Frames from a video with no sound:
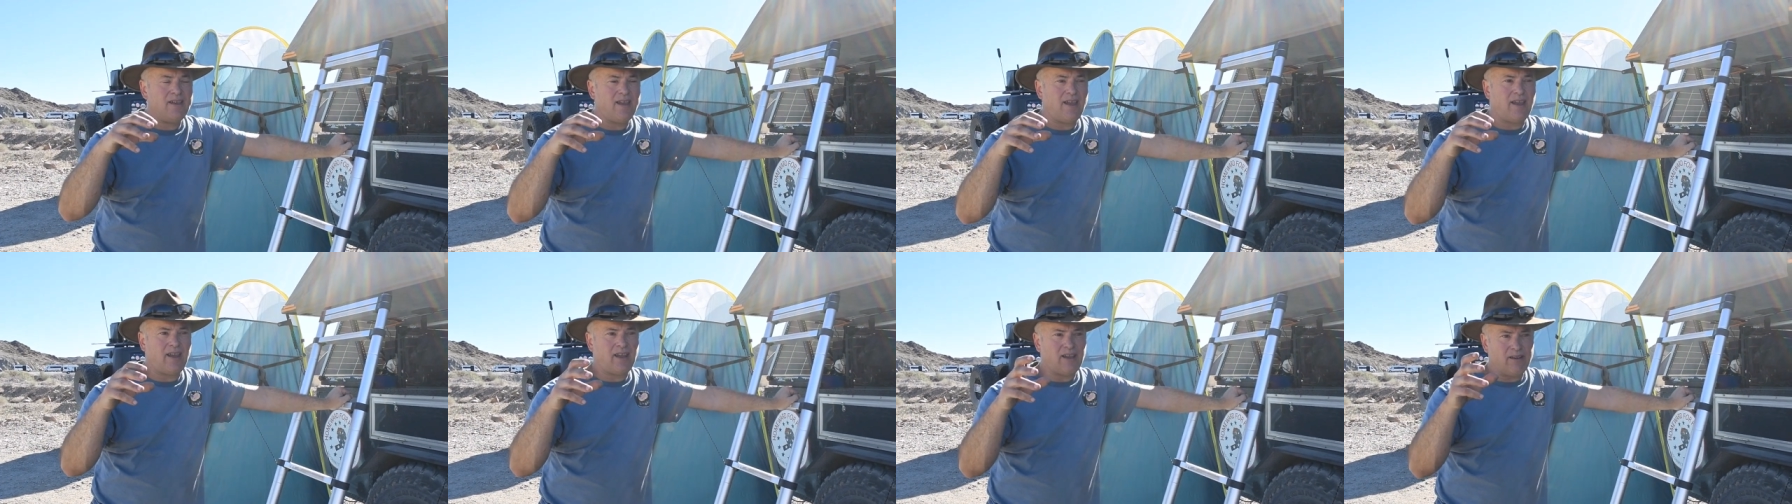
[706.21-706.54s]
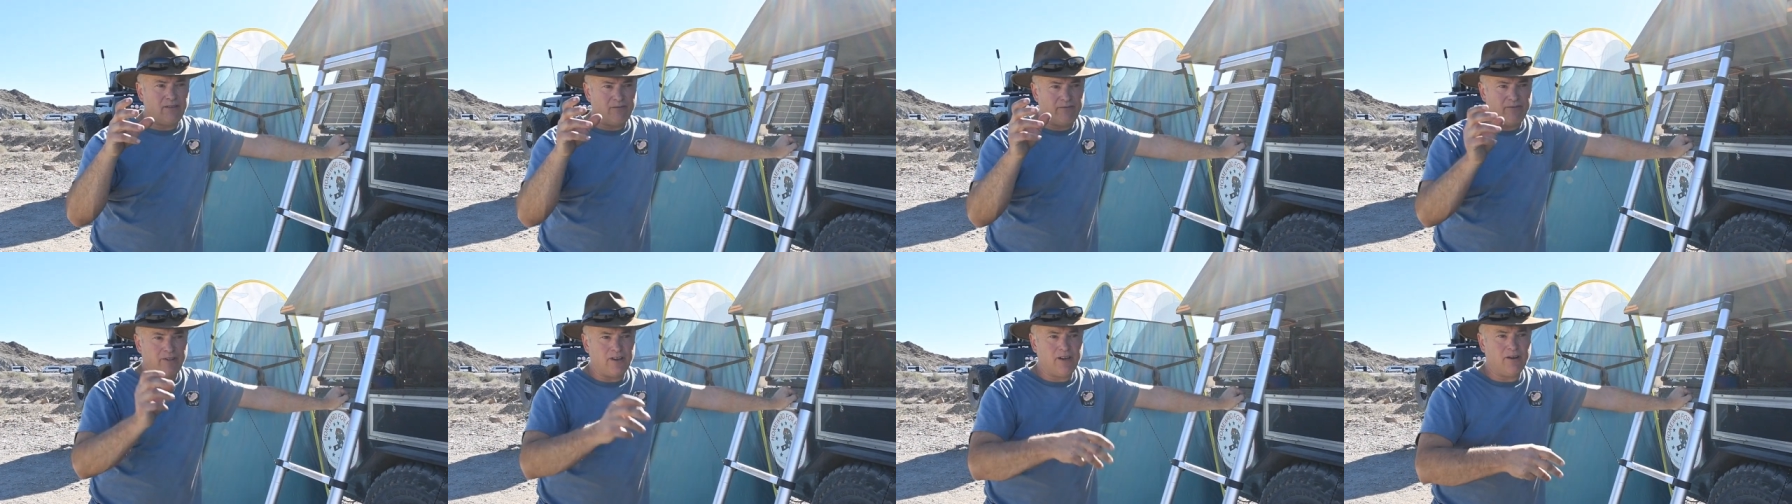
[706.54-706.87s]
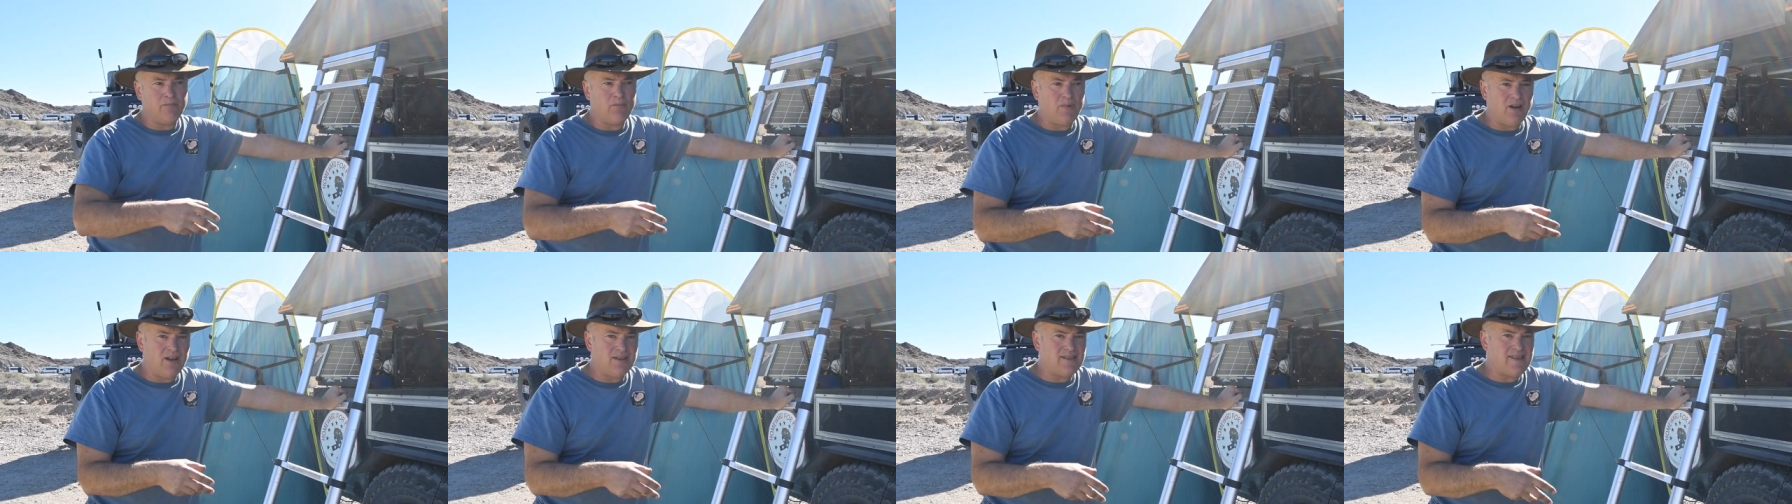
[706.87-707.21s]
and
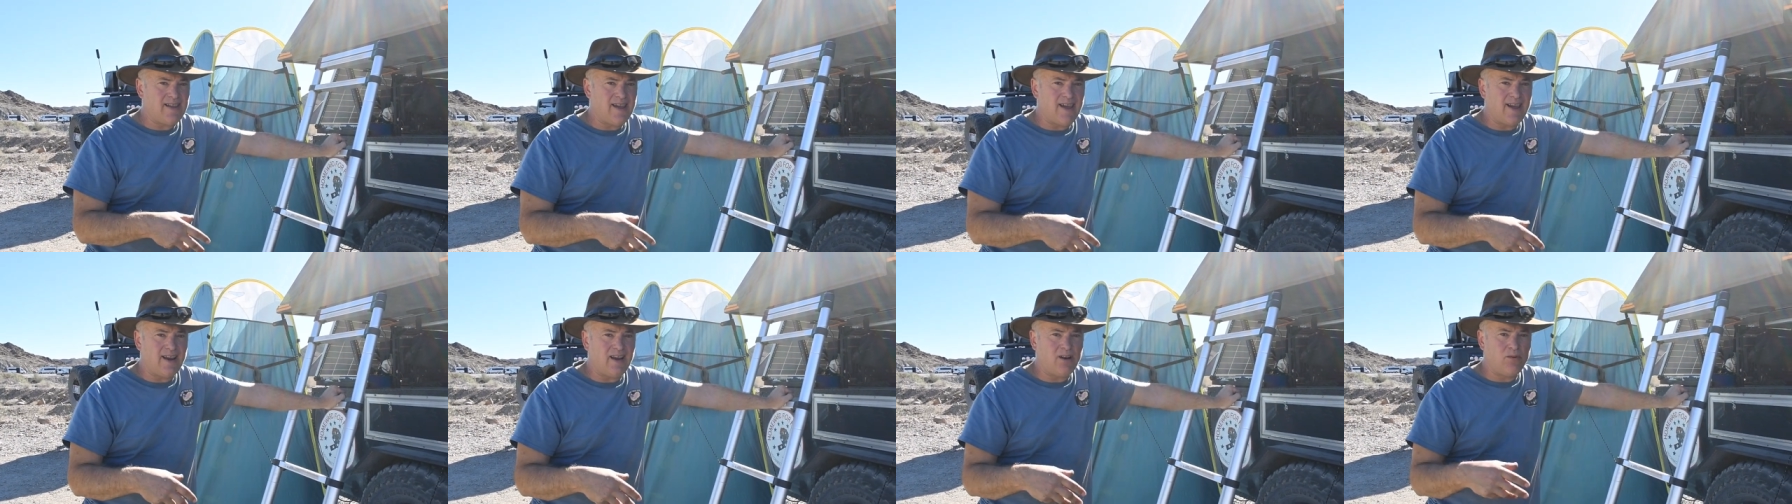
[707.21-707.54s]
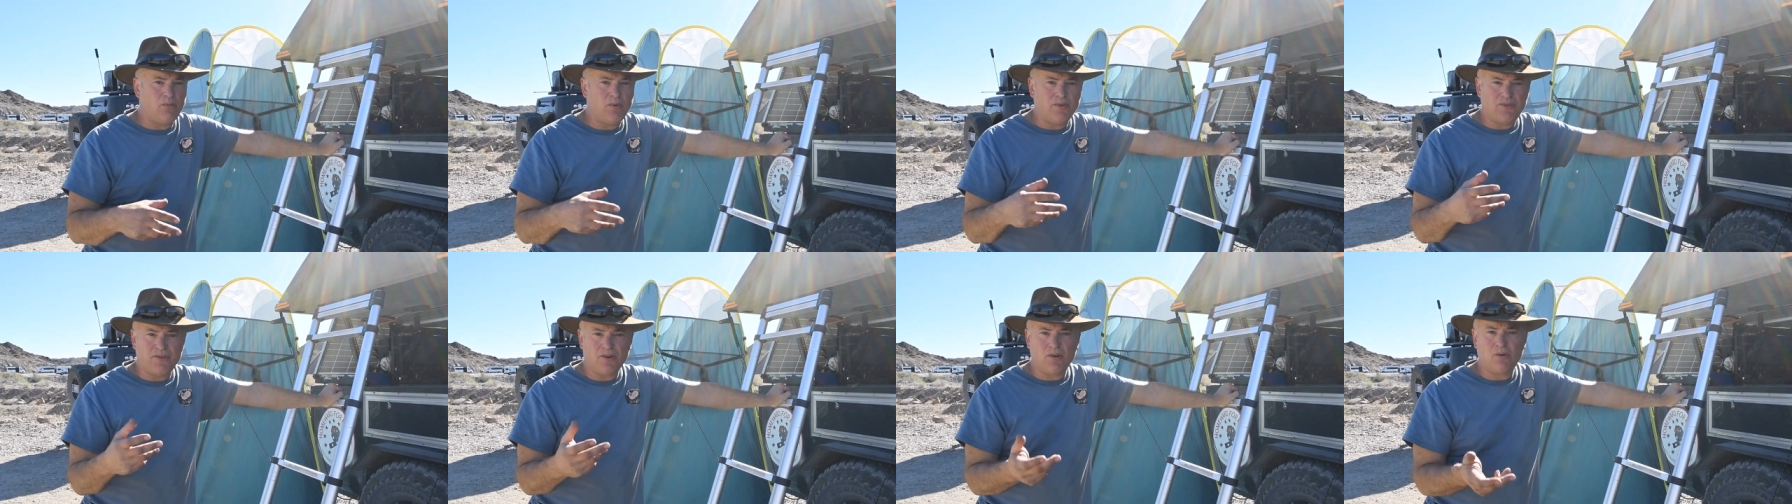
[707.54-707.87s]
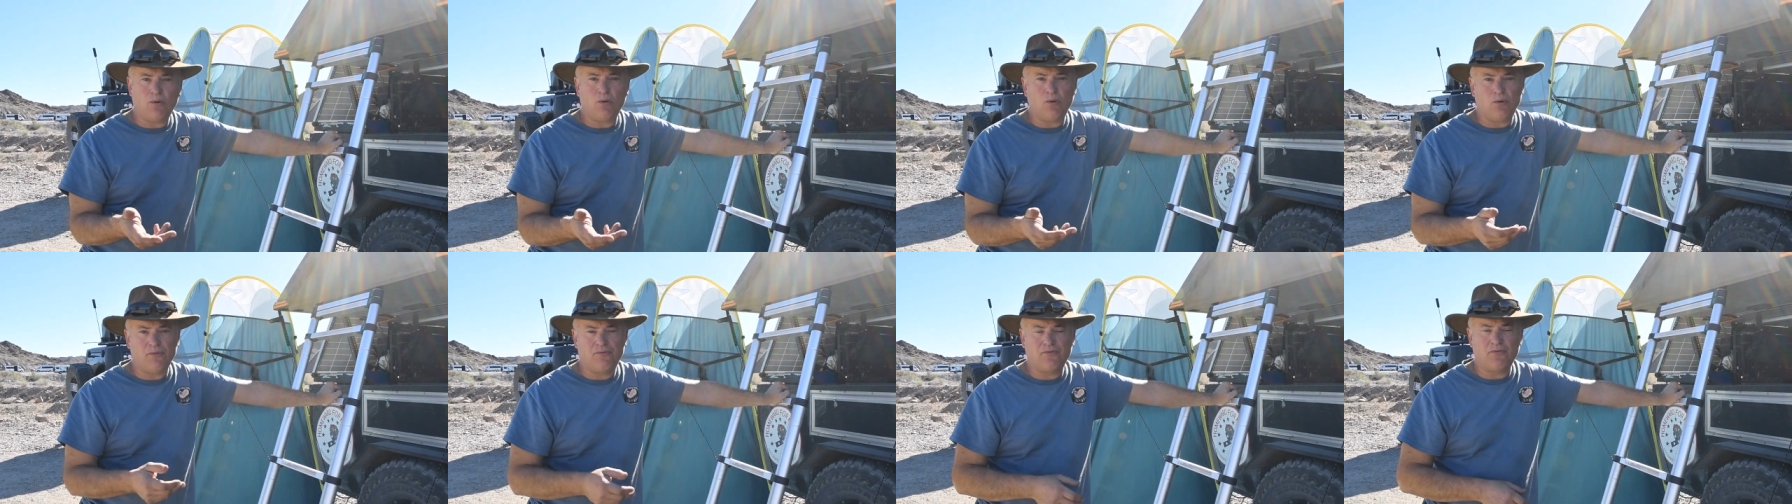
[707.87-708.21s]
in Montana, with the
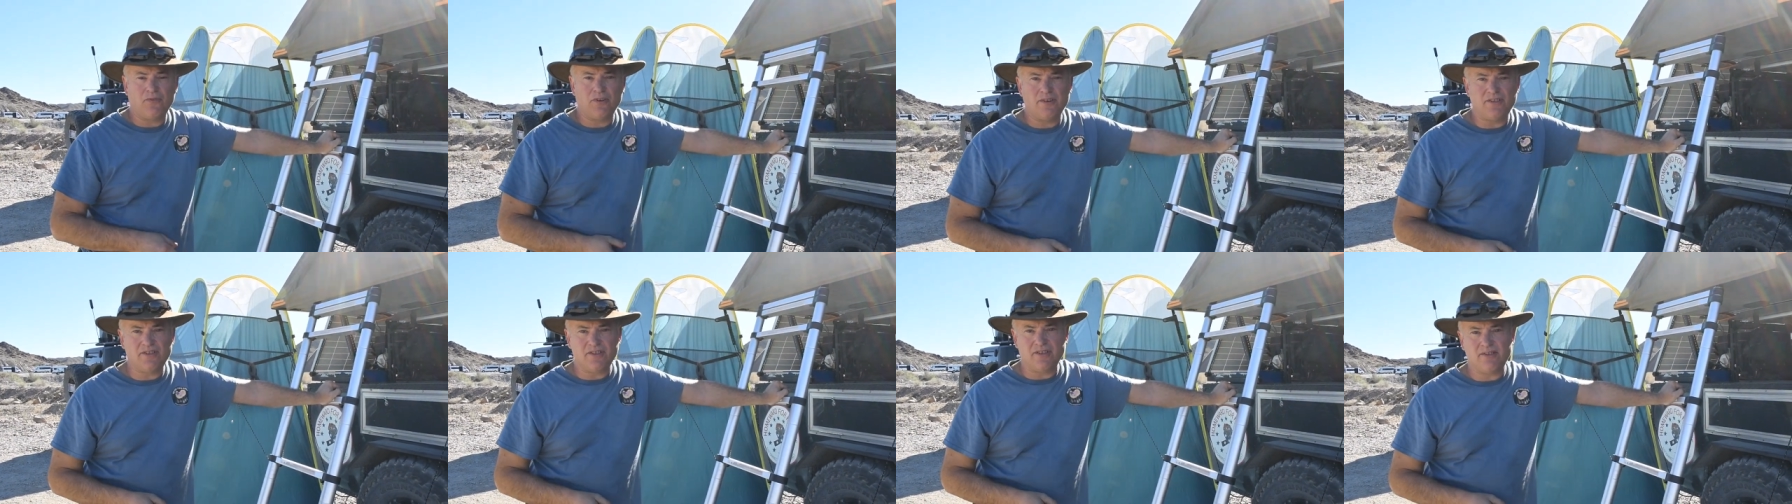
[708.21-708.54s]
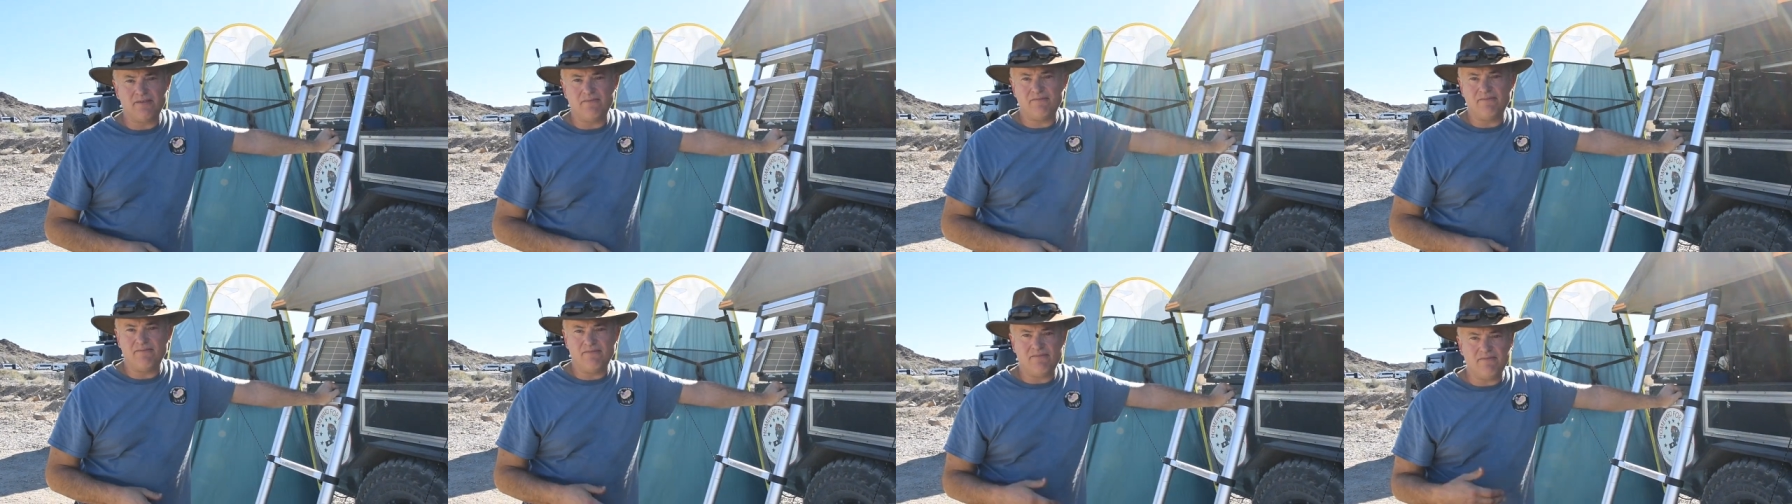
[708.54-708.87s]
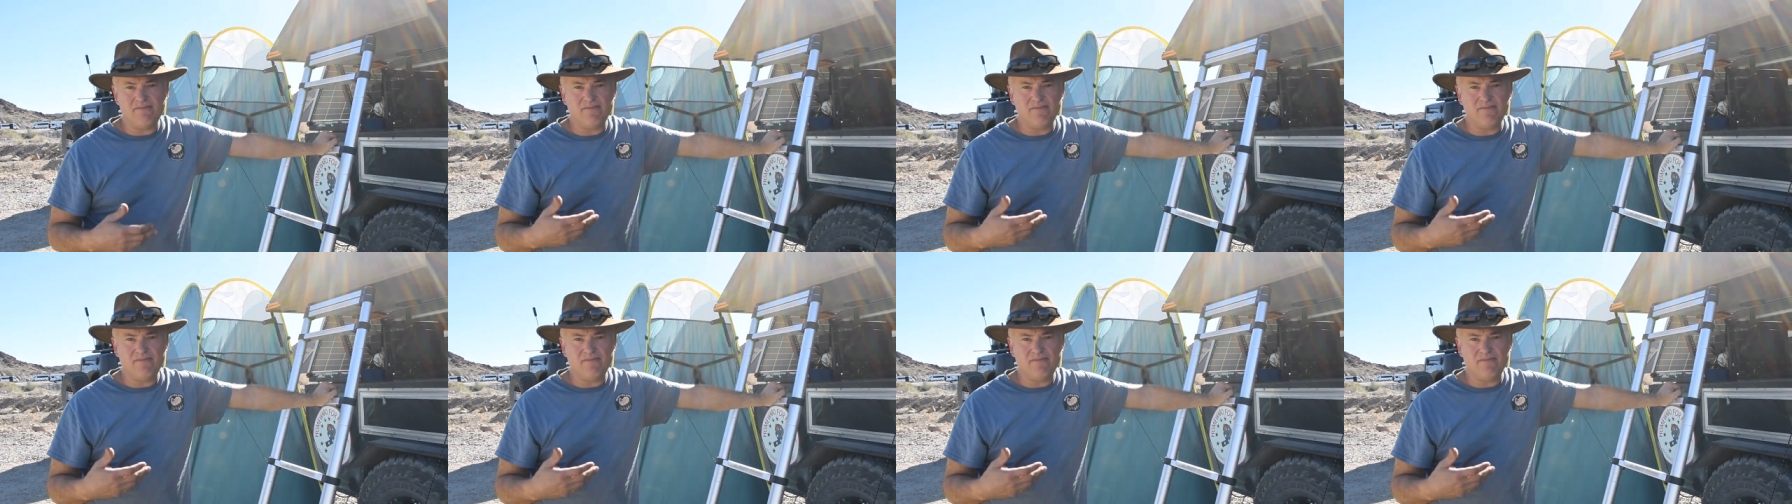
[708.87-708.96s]
cold, frigid